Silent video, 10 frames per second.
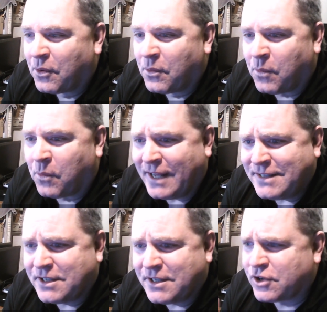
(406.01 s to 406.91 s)

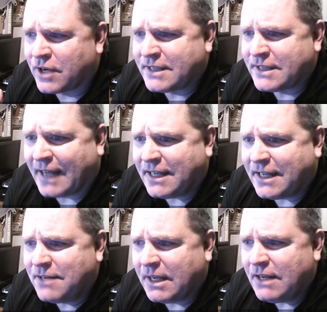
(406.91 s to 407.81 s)
What? You're
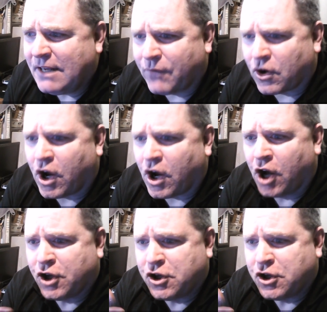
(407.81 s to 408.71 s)
attacking me for
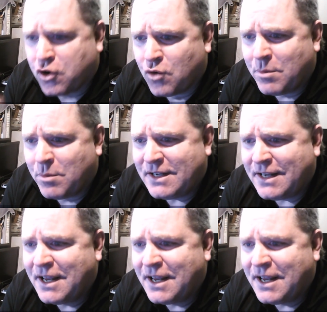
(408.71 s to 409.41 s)
a human